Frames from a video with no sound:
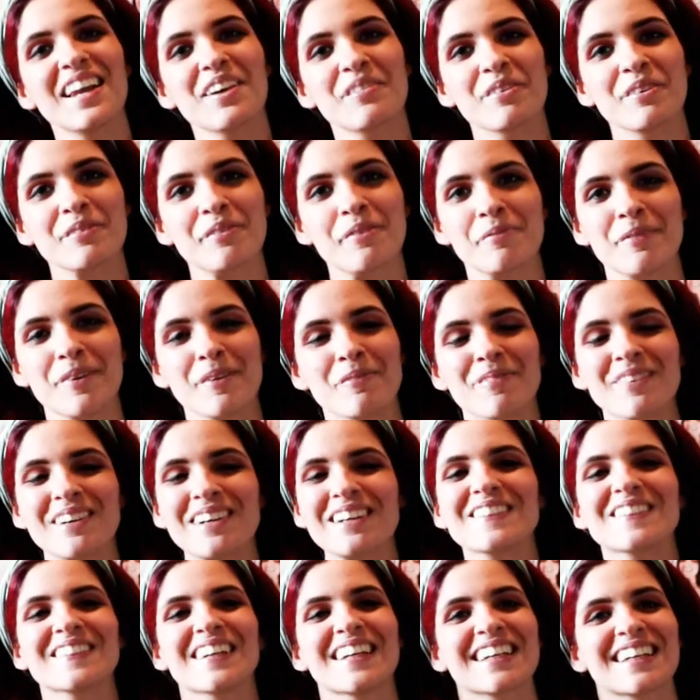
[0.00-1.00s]
beautiful
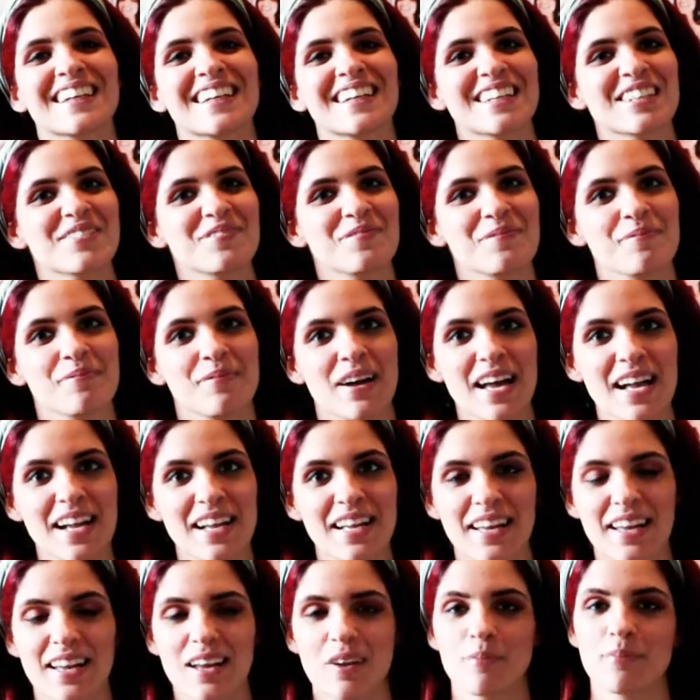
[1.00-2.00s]
people, welcome
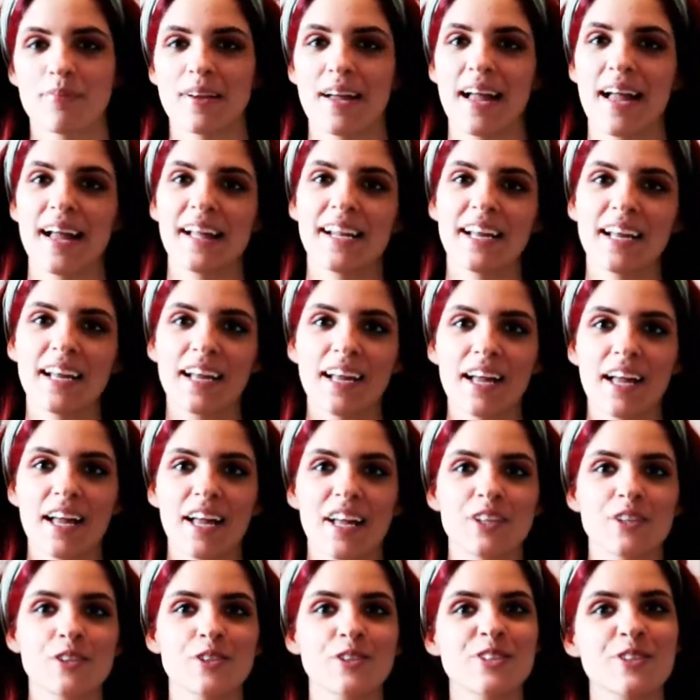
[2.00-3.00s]
back, I'm Ana
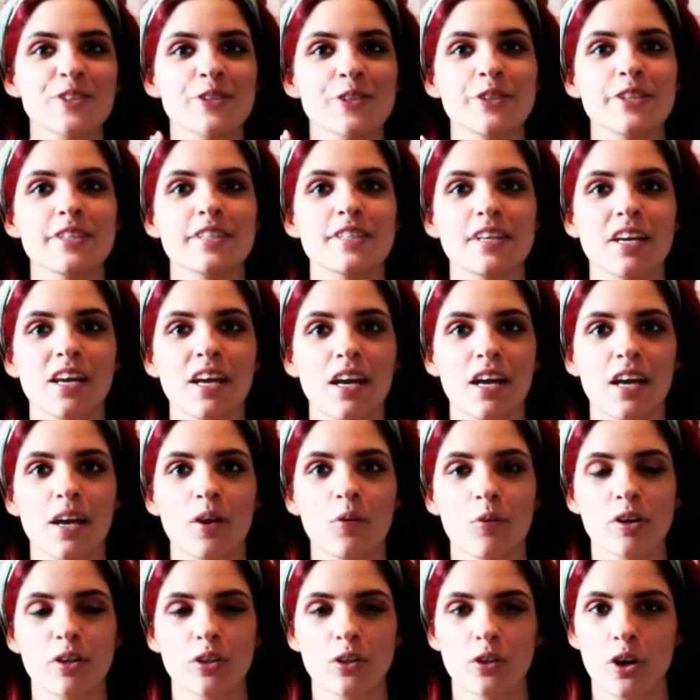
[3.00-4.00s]
and
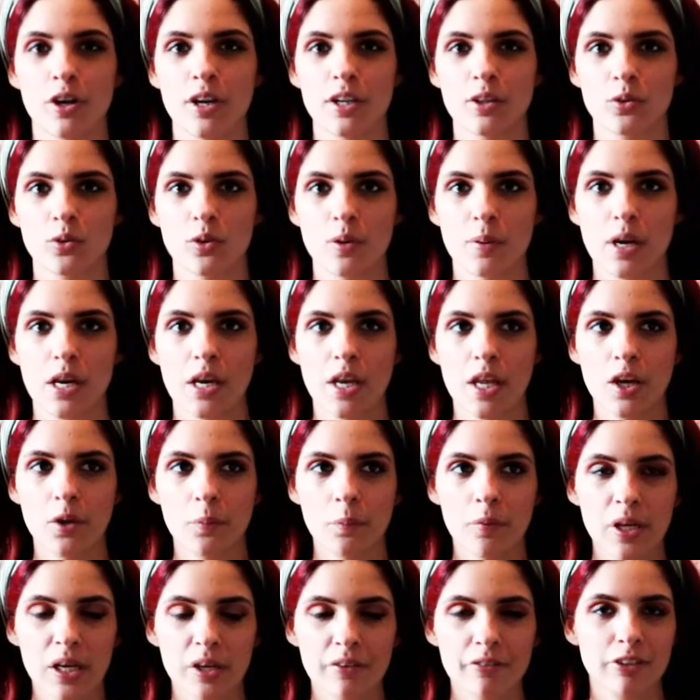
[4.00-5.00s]
today we're gonna do a
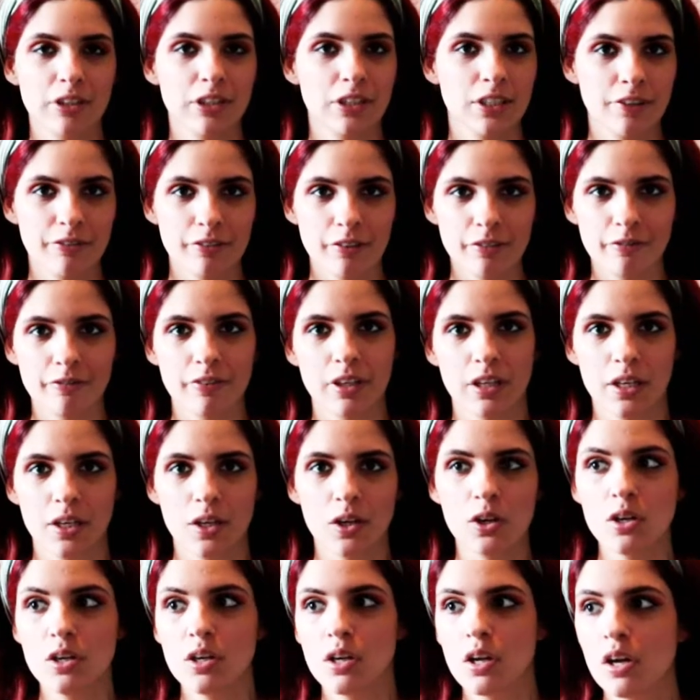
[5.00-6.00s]
little bit of a different
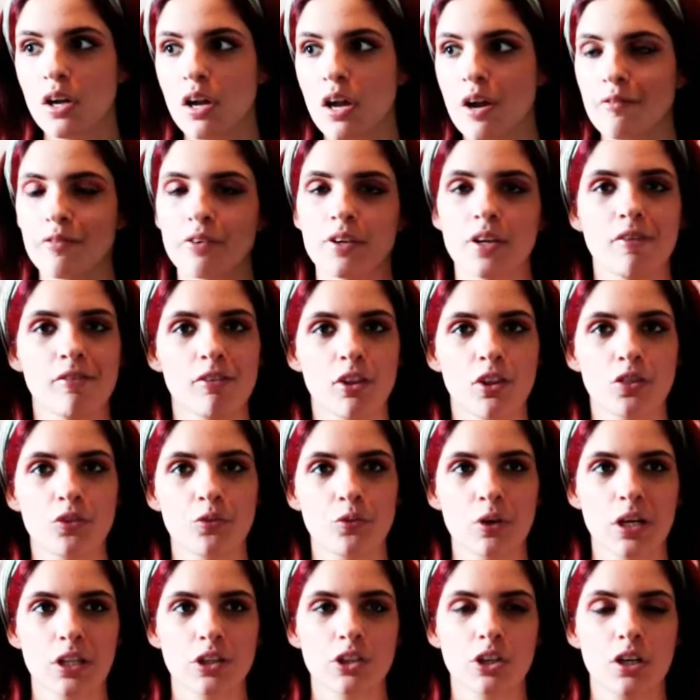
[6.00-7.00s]
video. I've never
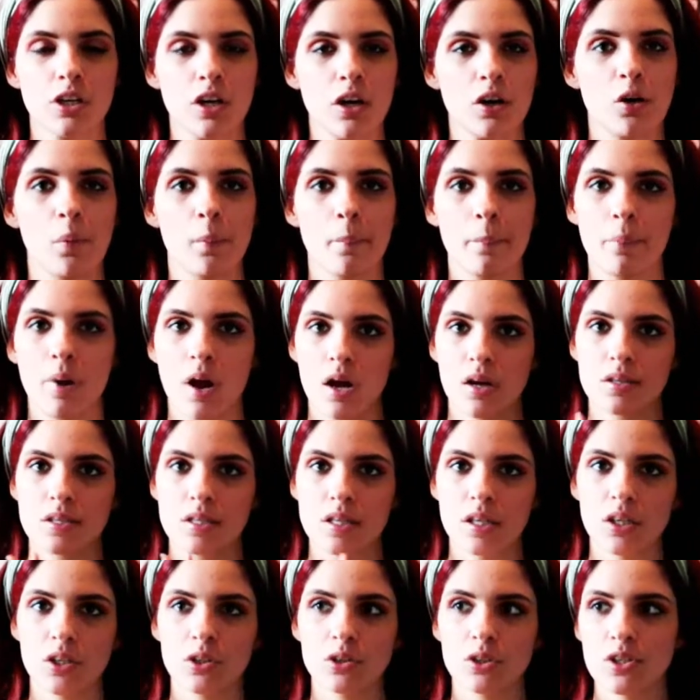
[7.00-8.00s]
really done an
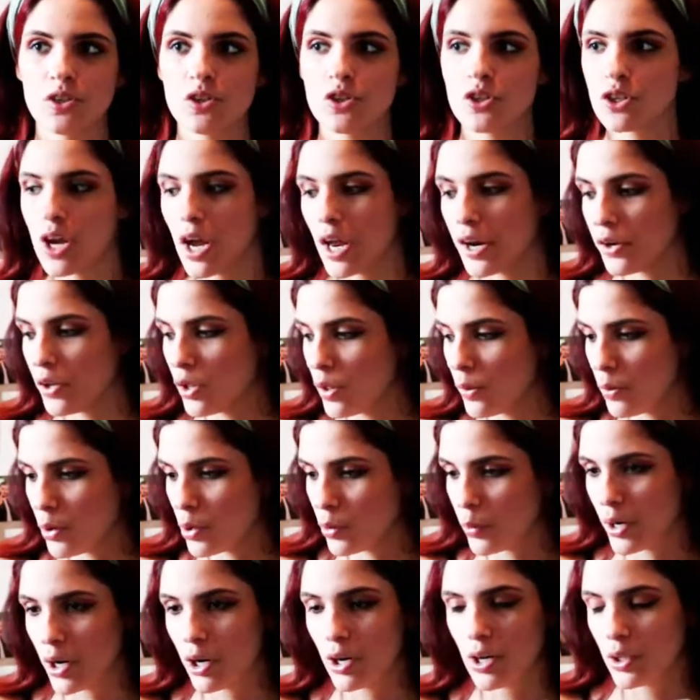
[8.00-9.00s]
unboxing on this channel,
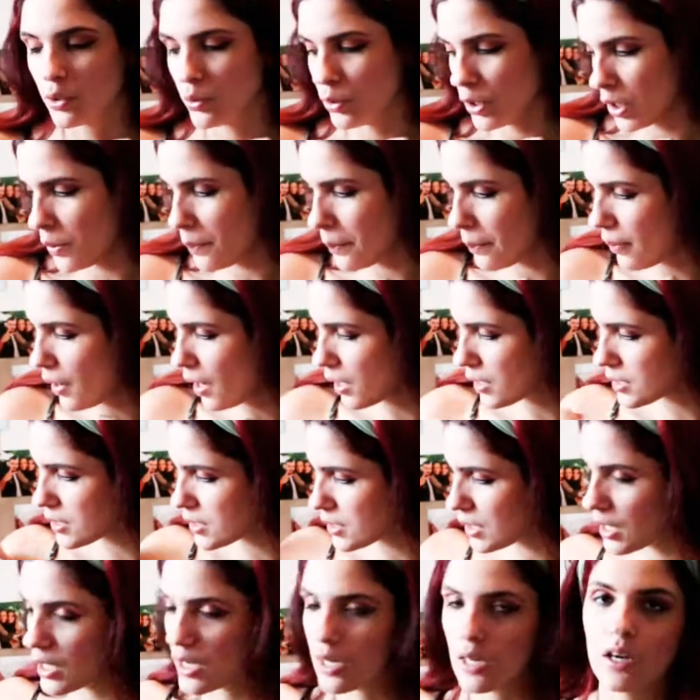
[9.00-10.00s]
but we're gonna do an
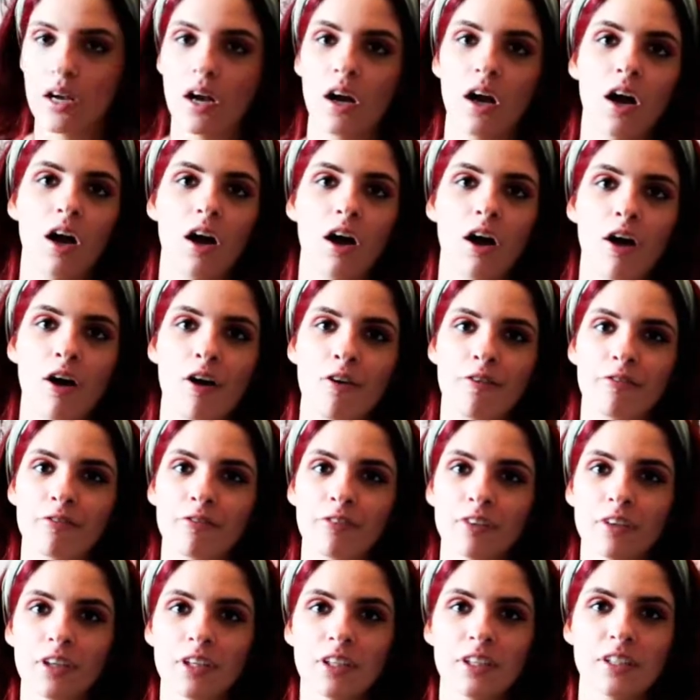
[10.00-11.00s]
unboxing of
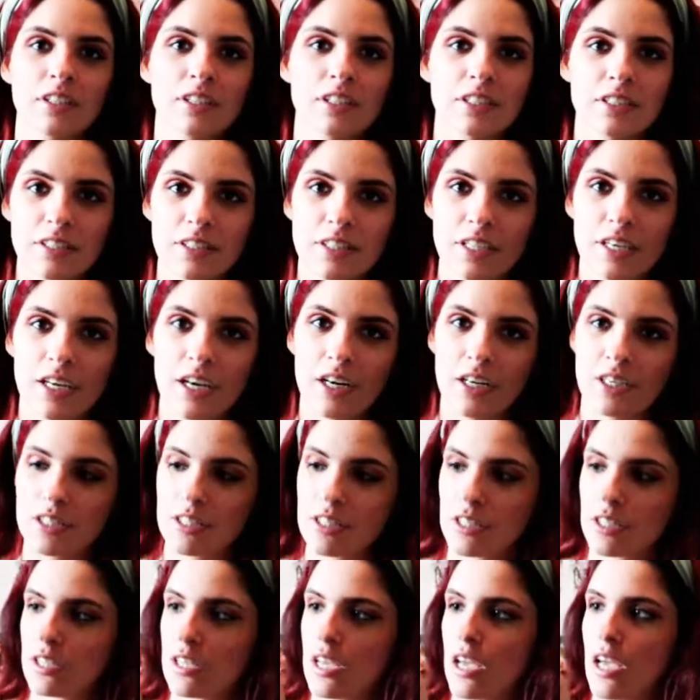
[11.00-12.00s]
the
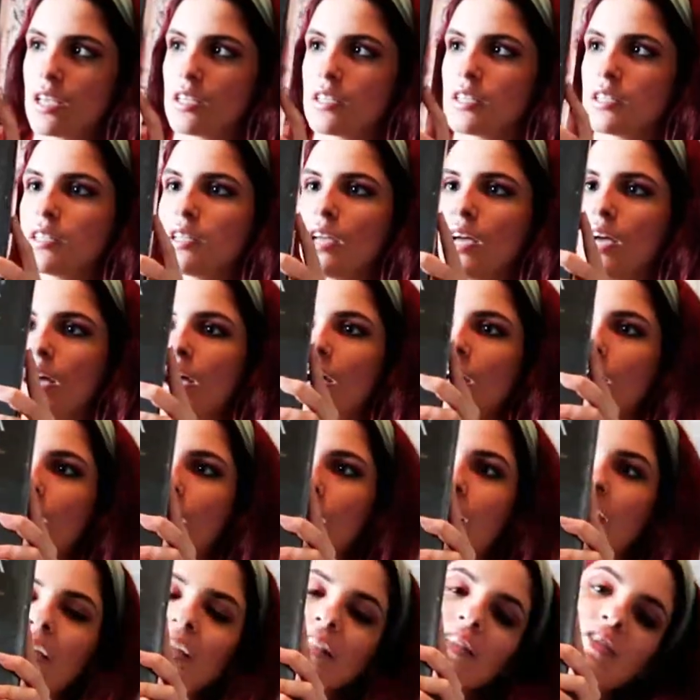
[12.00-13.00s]
Arteza
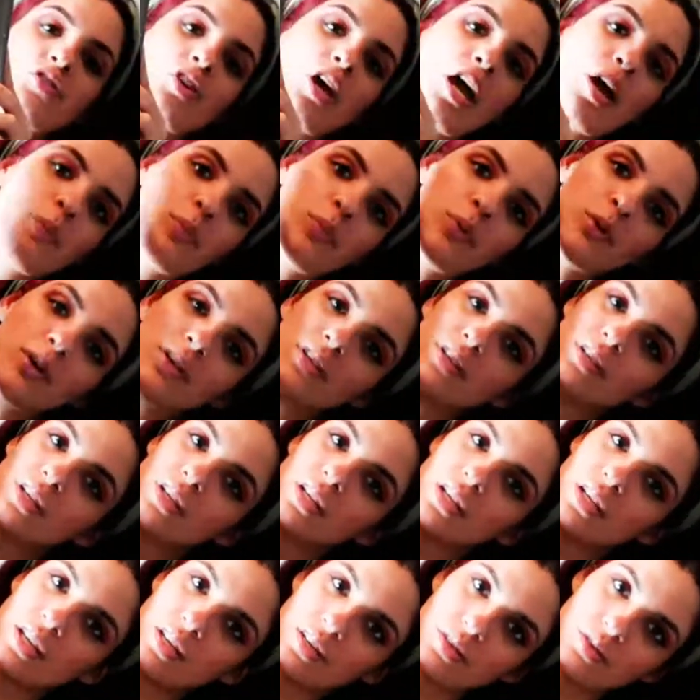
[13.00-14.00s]
Tripod
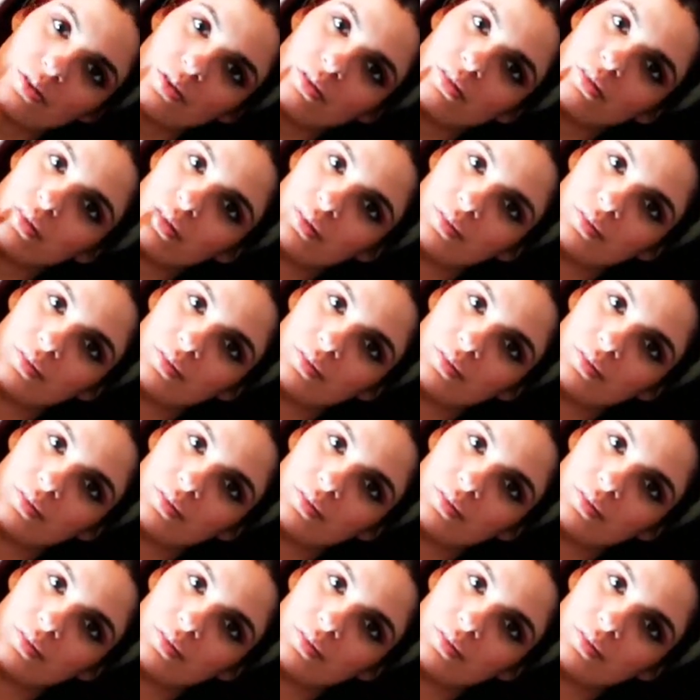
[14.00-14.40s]
Easel.